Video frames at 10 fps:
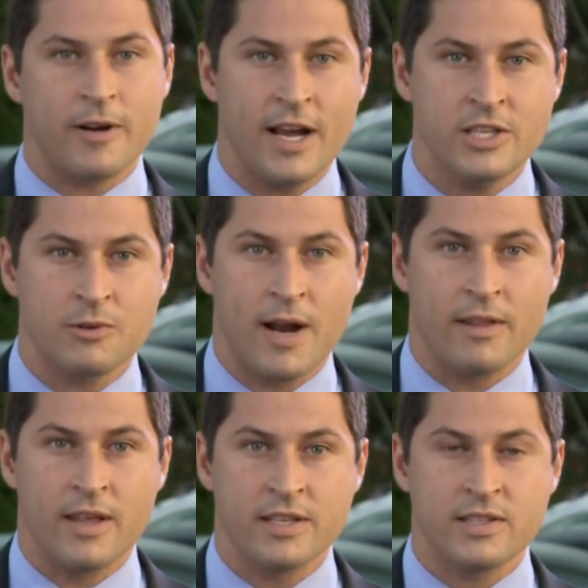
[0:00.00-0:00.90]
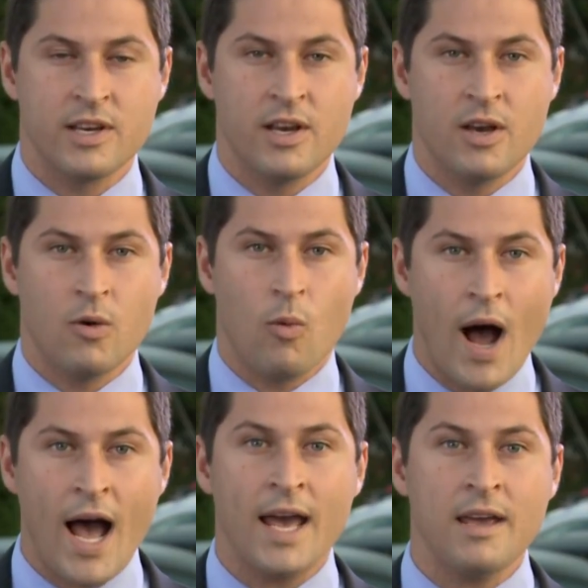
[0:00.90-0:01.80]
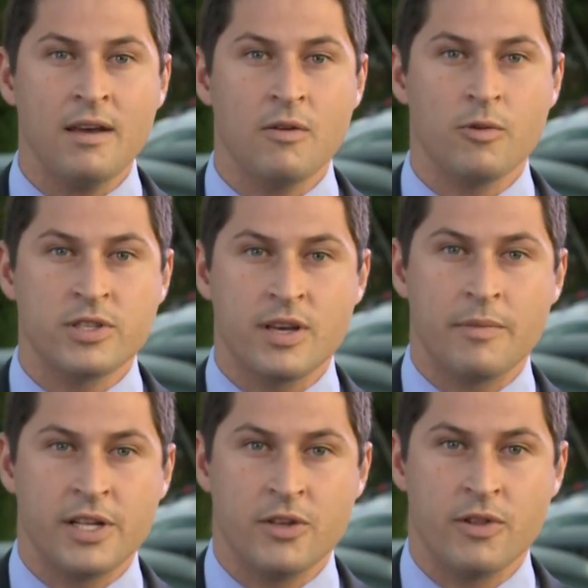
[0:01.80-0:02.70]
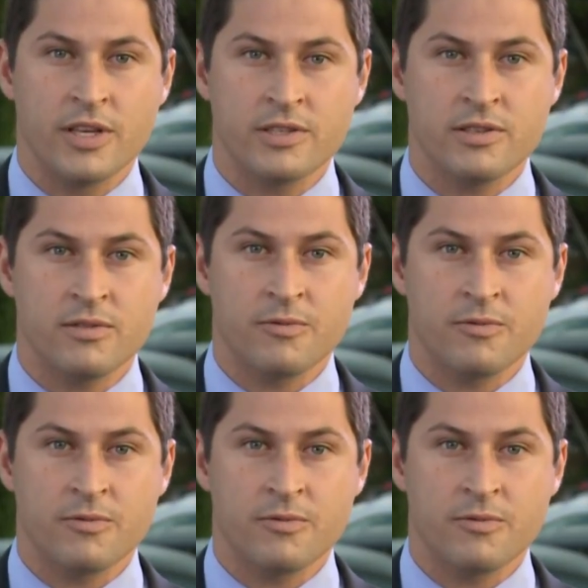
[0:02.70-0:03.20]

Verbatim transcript: our heads around this. Why would somebody do this?